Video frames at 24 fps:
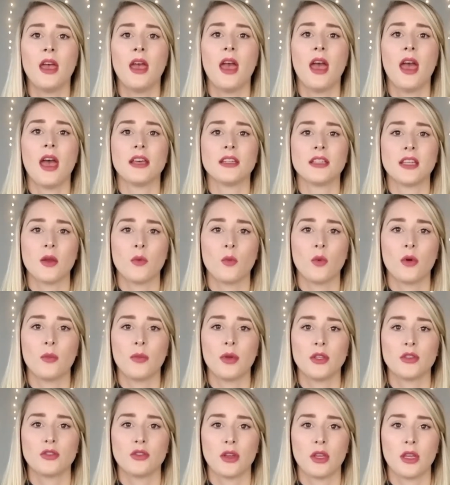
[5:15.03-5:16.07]
and I
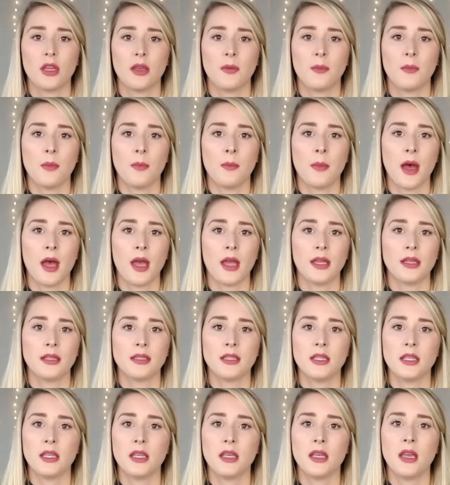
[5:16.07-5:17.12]
will be drinking my
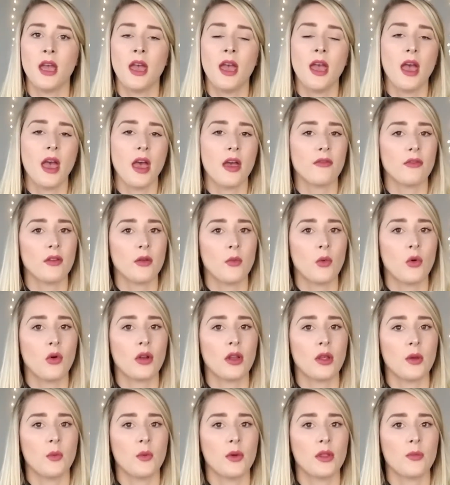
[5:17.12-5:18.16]
tea every
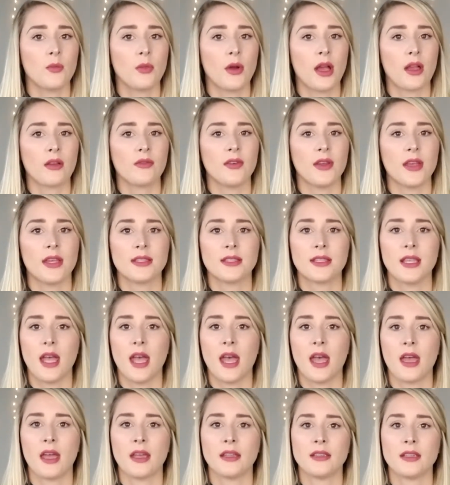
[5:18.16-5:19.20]
morning with breakfast
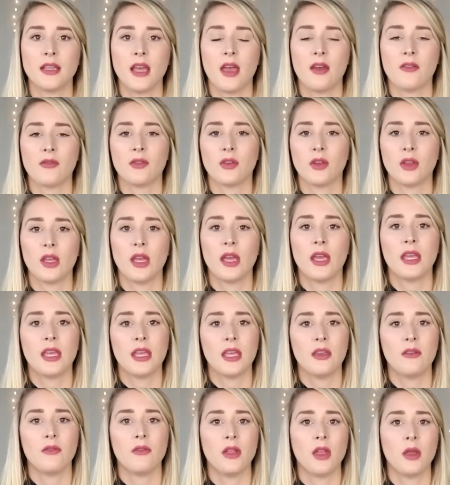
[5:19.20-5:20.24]
and every
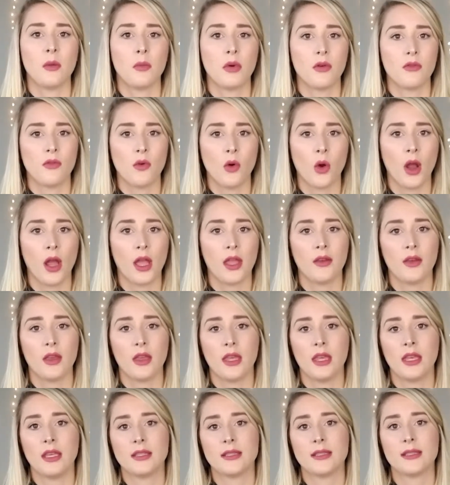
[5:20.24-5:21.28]
evening before I
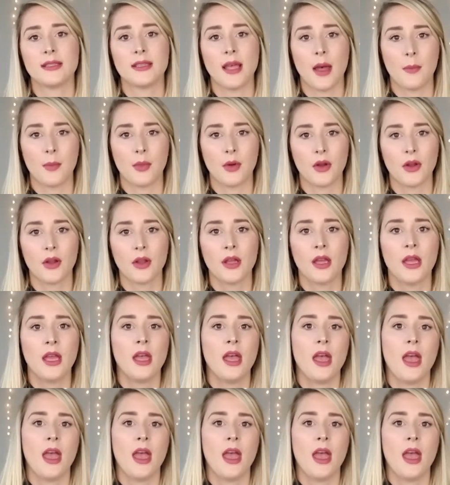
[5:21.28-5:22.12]
eat supper,